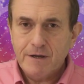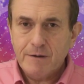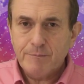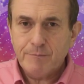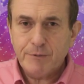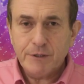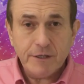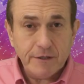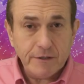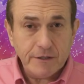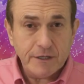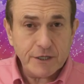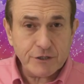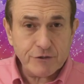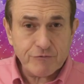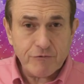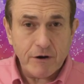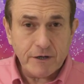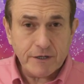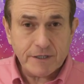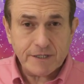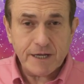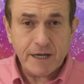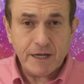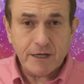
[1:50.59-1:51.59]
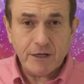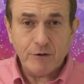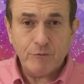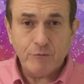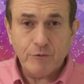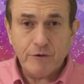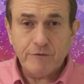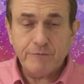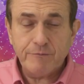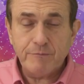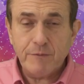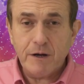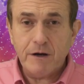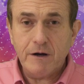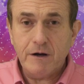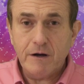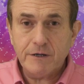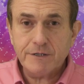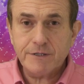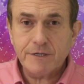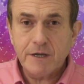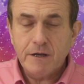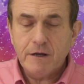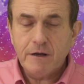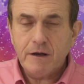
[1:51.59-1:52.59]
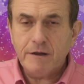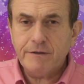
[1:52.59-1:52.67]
But in this right angle with Mars,